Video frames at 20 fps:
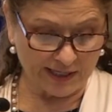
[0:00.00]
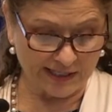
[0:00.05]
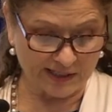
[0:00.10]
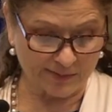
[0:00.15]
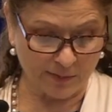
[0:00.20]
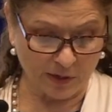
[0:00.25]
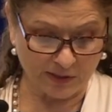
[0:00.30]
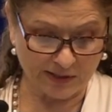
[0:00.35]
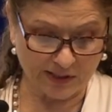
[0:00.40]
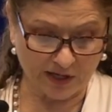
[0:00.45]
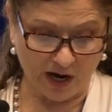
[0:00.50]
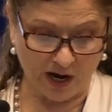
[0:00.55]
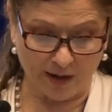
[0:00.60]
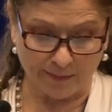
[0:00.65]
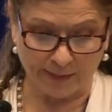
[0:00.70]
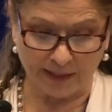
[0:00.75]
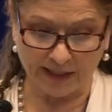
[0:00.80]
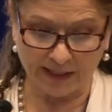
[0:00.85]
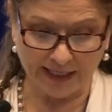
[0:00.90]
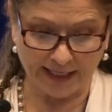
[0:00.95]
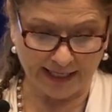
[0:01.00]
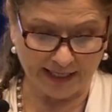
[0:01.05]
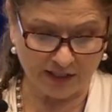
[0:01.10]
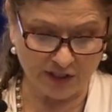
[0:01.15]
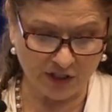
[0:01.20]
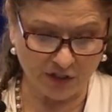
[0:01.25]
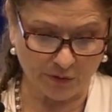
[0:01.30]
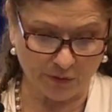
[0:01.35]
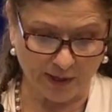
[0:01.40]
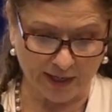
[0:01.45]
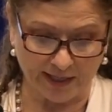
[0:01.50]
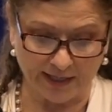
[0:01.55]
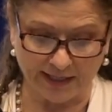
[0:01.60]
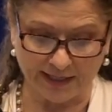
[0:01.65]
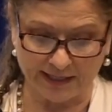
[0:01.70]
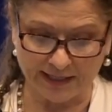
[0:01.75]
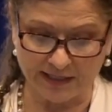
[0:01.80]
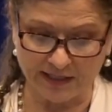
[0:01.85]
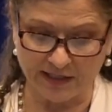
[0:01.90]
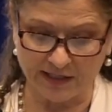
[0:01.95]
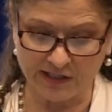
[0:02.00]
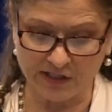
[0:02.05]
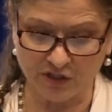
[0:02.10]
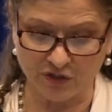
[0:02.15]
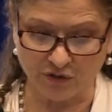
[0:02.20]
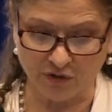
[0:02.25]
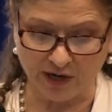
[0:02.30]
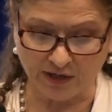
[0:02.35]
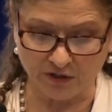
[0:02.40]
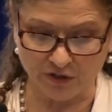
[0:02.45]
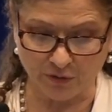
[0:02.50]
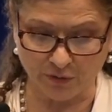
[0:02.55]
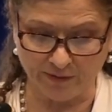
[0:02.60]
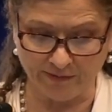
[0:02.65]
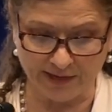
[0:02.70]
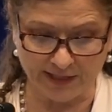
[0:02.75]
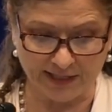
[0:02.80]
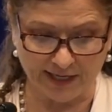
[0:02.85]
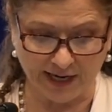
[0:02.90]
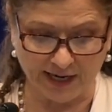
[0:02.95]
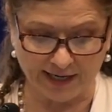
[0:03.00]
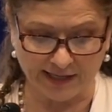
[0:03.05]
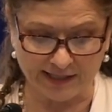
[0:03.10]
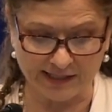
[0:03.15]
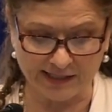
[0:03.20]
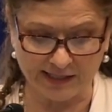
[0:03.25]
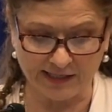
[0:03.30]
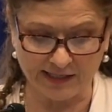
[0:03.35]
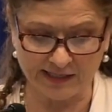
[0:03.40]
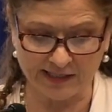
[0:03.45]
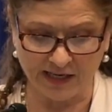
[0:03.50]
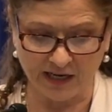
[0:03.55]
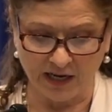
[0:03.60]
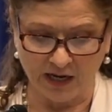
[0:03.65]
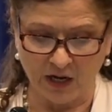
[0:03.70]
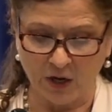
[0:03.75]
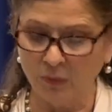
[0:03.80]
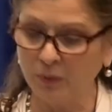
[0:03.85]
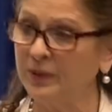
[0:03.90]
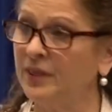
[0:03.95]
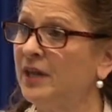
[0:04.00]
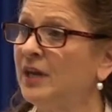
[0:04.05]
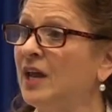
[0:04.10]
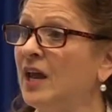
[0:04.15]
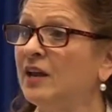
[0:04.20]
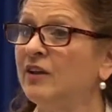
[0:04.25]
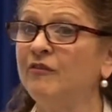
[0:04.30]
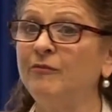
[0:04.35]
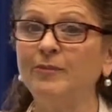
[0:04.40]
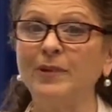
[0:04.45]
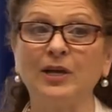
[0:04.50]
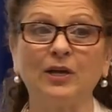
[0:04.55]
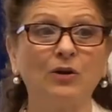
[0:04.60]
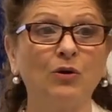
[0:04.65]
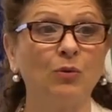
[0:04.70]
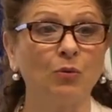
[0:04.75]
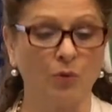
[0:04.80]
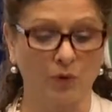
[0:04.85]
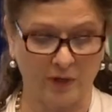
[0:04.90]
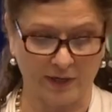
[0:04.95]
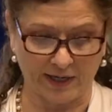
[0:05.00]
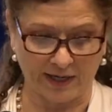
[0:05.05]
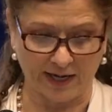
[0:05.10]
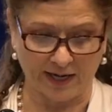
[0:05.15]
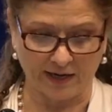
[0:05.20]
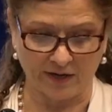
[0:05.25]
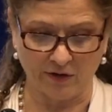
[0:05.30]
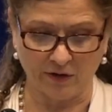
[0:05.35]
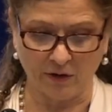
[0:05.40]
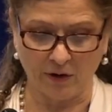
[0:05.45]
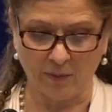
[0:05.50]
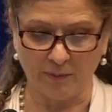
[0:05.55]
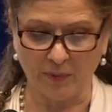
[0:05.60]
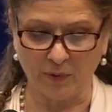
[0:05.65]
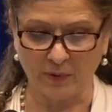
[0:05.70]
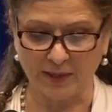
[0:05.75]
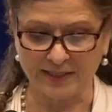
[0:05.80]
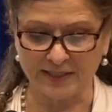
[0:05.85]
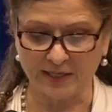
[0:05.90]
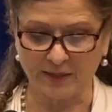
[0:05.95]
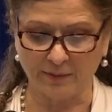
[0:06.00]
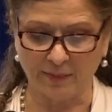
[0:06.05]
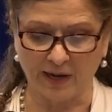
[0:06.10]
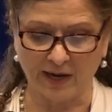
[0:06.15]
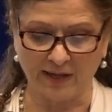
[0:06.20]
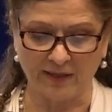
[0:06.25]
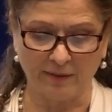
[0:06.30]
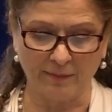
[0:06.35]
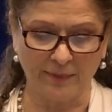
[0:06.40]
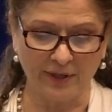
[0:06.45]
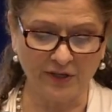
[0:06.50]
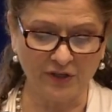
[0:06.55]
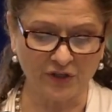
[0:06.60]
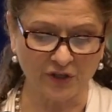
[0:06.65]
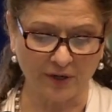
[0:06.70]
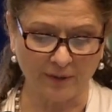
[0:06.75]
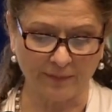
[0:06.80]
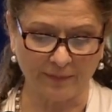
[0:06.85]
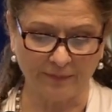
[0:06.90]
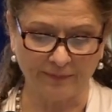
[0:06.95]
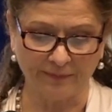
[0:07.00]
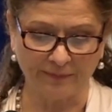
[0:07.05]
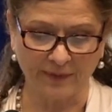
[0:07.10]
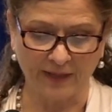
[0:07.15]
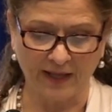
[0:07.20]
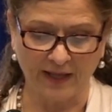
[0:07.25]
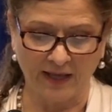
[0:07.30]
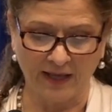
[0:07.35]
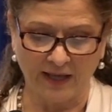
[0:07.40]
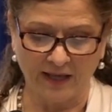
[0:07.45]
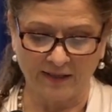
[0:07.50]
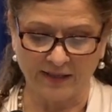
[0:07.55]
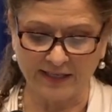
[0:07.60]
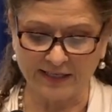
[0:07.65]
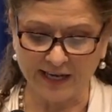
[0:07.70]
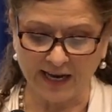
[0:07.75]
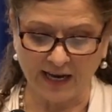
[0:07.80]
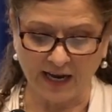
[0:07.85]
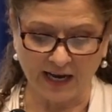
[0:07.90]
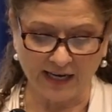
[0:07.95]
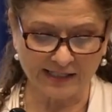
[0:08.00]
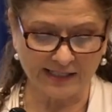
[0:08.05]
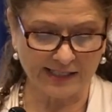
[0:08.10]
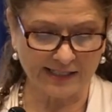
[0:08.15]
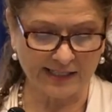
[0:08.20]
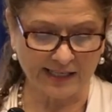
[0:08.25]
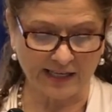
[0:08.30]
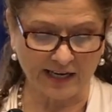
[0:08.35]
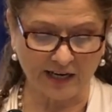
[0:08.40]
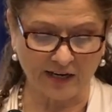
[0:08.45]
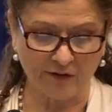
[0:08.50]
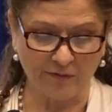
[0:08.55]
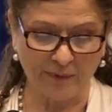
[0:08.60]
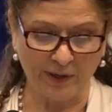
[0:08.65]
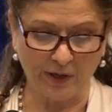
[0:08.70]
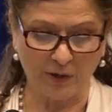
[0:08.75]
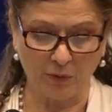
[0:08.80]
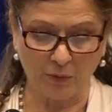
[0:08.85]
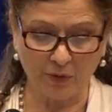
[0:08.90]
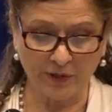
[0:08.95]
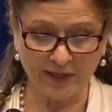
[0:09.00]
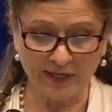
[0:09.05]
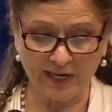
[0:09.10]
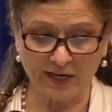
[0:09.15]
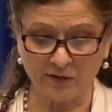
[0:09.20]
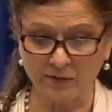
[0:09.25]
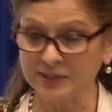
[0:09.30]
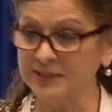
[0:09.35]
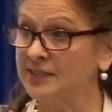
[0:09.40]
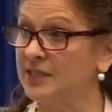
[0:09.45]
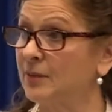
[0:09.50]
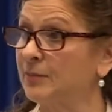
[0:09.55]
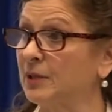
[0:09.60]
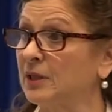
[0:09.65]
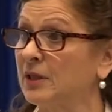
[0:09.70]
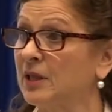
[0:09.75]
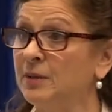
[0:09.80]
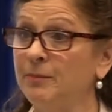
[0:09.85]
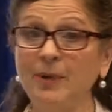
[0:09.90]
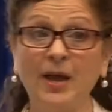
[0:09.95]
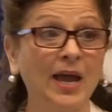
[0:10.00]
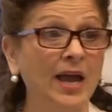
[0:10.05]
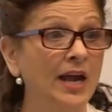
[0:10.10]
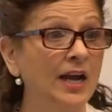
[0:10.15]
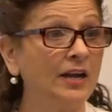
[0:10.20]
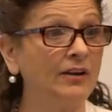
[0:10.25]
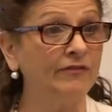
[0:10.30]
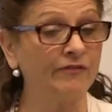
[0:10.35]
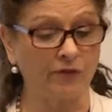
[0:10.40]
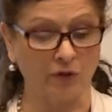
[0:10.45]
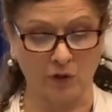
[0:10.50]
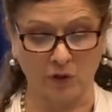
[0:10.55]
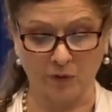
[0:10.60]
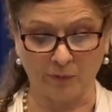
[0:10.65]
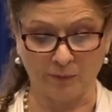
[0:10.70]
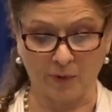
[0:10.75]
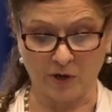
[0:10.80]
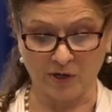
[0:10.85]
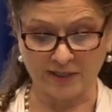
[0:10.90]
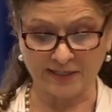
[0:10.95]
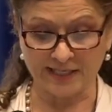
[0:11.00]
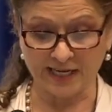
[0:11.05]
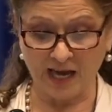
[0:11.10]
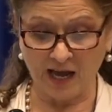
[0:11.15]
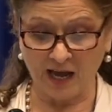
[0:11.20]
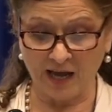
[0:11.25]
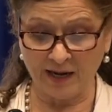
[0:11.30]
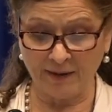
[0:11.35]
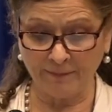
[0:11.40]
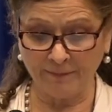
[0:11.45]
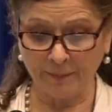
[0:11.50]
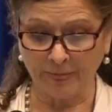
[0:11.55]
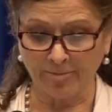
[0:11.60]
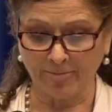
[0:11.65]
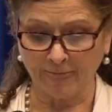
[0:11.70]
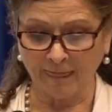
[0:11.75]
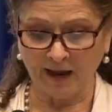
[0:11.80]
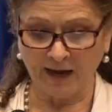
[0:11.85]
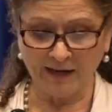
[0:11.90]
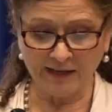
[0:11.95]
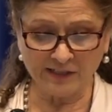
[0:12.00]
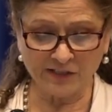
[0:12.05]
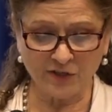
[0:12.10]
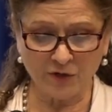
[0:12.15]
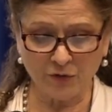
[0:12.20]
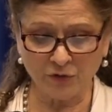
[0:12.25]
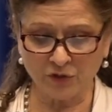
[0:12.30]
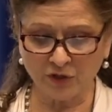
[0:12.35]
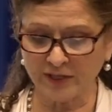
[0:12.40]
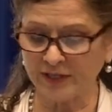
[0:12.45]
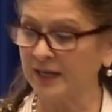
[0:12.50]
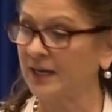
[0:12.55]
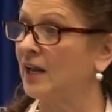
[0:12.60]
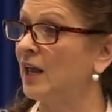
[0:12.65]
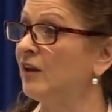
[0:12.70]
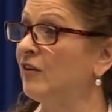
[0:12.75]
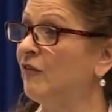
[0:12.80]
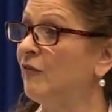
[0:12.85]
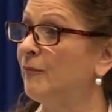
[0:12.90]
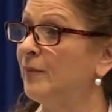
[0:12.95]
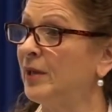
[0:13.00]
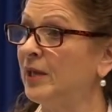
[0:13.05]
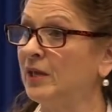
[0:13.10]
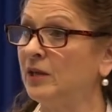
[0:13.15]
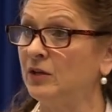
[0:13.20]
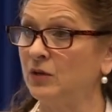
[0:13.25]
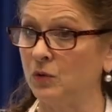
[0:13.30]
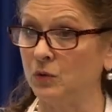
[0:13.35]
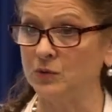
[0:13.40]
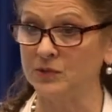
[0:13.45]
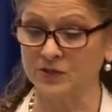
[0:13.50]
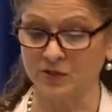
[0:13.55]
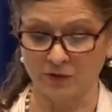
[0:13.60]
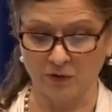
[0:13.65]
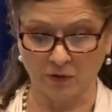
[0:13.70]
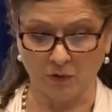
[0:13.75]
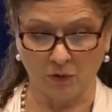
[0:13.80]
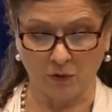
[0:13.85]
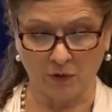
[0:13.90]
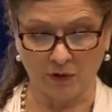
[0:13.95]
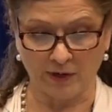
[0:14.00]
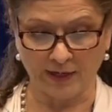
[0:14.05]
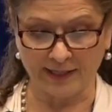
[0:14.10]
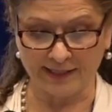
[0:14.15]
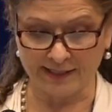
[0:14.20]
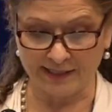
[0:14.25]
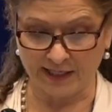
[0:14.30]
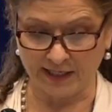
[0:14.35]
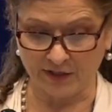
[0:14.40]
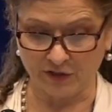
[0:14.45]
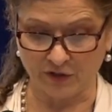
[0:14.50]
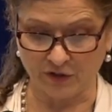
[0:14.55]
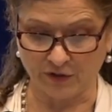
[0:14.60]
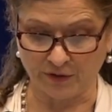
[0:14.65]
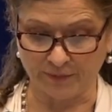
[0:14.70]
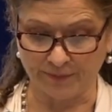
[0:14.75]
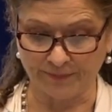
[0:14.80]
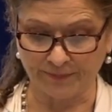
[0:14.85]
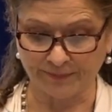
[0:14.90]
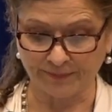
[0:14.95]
is most commonly integrated into the structure of the diocese with an NFP coordinator appointed by the bishop. The diocesan NFP coordinator is typically paid, full or part-time, and is usually an NFP user or a teacher.